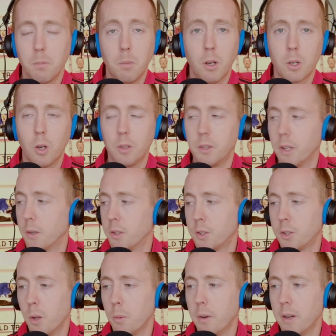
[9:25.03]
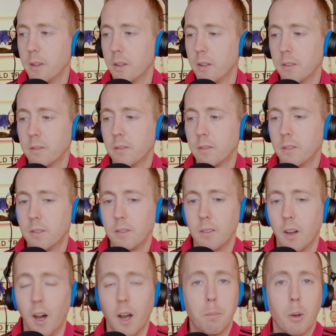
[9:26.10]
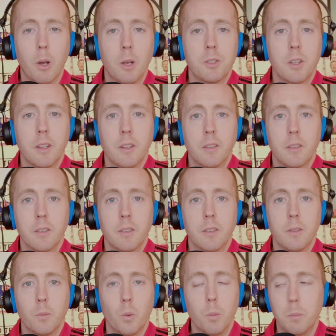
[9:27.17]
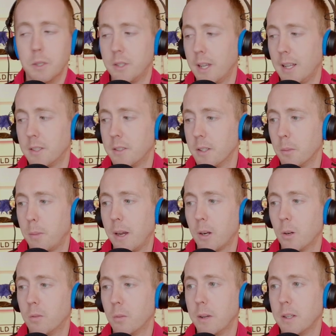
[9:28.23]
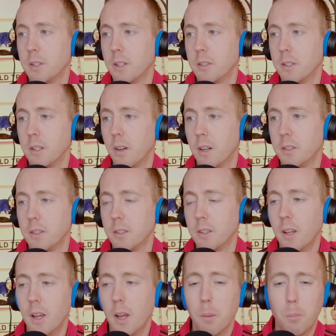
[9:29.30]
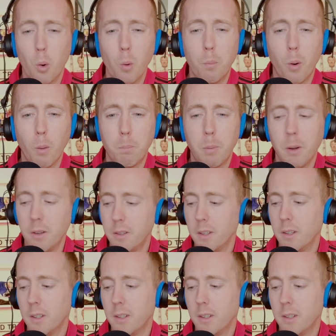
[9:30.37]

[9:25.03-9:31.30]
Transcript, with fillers: my God, there are so many that I personally wouldn't be sad to see the back of at Manchester United. Paul Pogba,